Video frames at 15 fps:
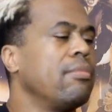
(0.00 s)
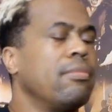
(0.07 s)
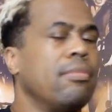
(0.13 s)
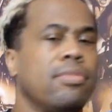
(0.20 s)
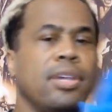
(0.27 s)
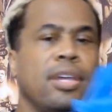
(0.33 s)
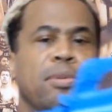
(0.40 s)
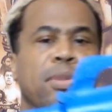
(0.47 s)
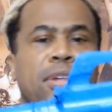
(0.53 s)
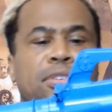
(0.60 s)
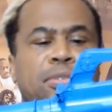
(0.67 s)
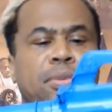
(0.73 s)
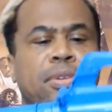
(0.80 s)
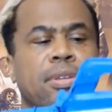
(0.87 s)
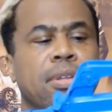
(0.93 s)
Same with this
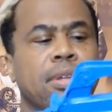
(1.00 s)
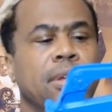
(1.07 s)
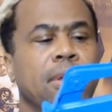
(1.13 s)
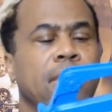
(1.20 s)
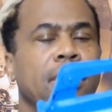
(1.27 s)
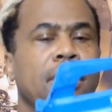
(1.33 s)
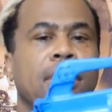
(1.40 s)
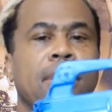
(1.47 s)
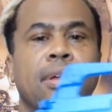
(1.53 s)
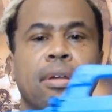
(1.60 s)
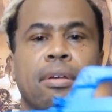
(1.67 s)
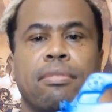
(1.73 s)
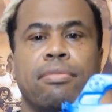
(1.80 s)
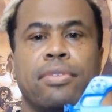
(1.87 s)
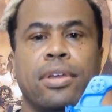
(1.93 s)
one.
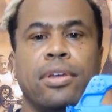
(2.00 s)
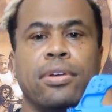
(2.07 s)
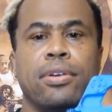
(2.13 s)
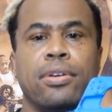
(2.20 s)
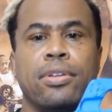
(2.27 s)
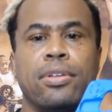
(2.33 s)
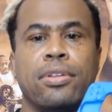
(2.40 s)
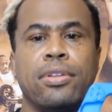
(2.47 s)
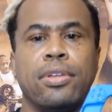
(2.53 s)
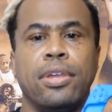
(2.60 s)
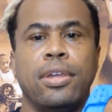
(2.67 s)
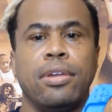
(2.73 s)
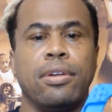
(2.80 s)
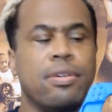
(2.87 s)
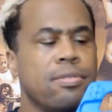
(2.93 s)
Finger
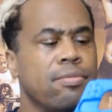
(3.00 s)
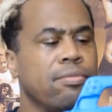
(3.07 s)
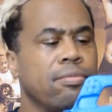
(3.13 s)
here,